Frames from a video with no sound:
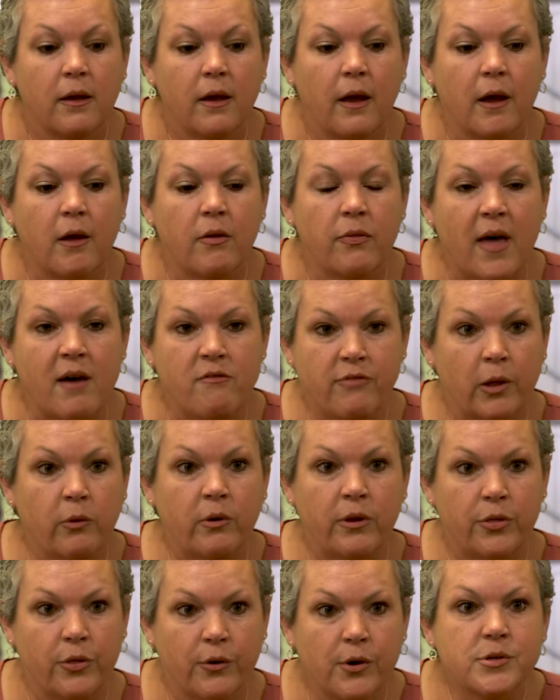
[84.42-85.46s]
on that
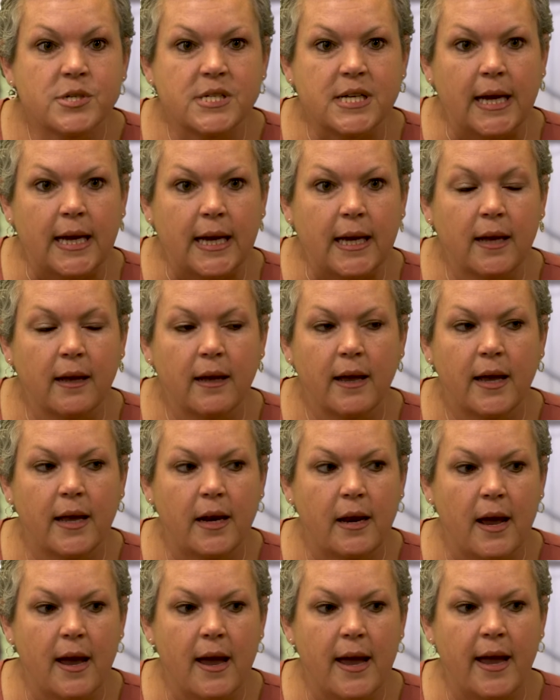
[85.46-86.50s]
following Thursday,
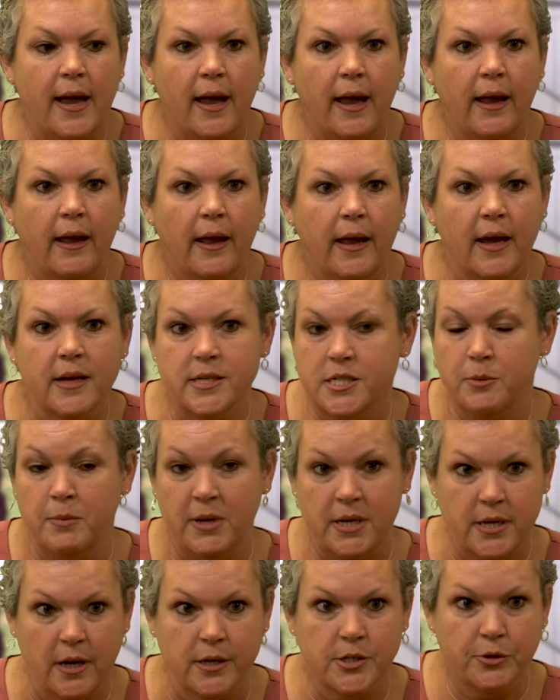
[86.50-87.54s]
and I got to
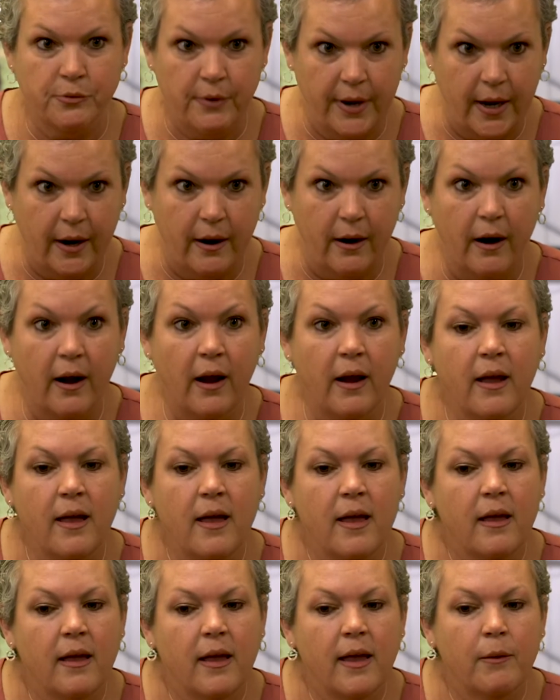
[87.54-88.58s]
meet Doctor Rager,
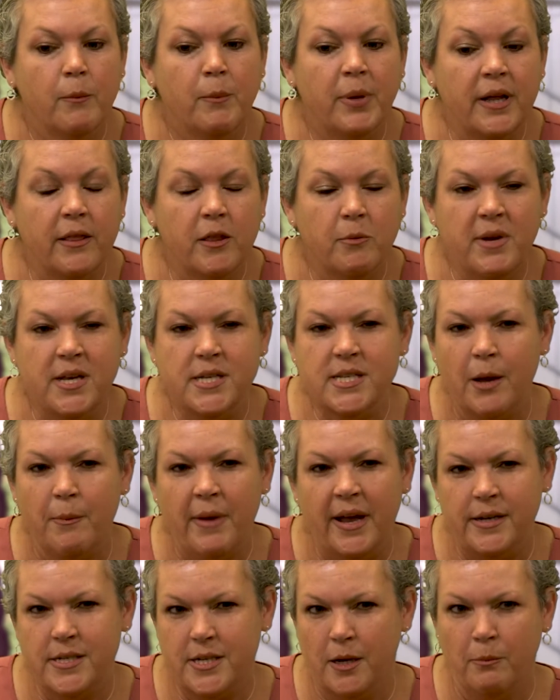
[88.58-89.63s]
but in the meantime, I
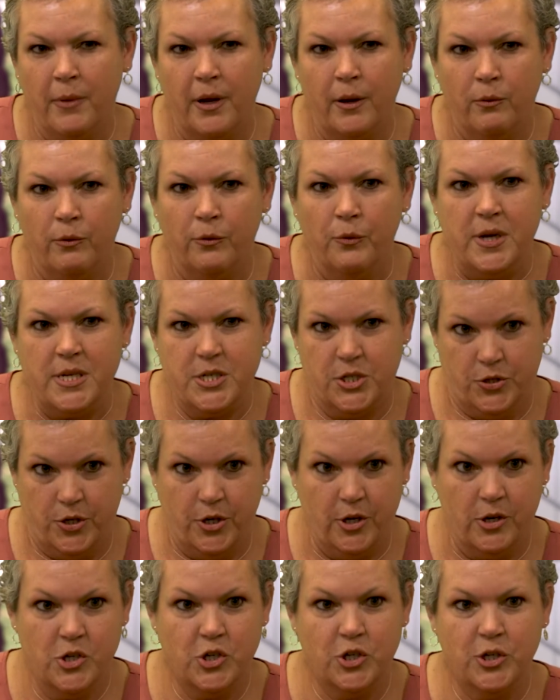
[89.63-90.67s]
had done my own
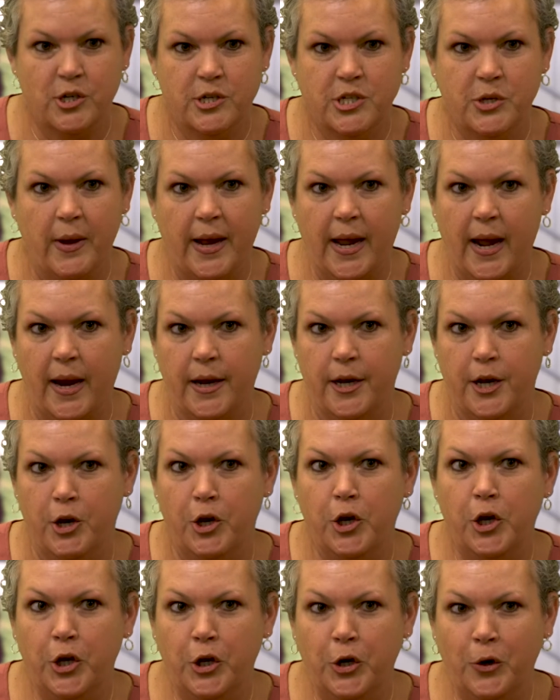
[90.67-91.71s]
research, so I kind of
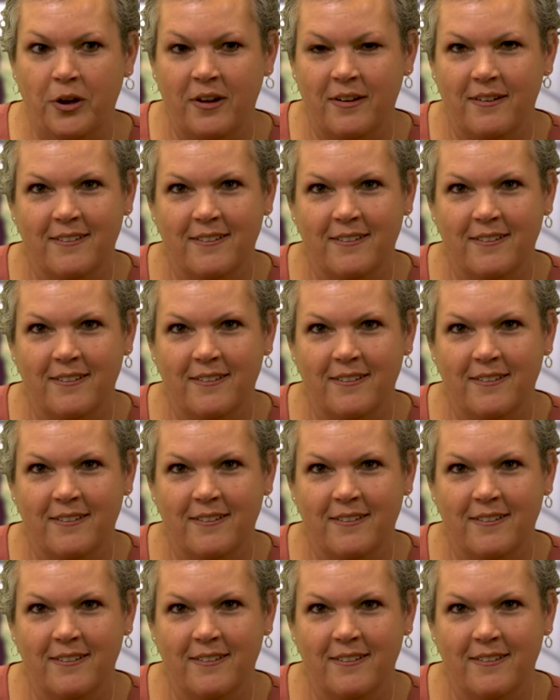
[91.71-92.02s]
knew,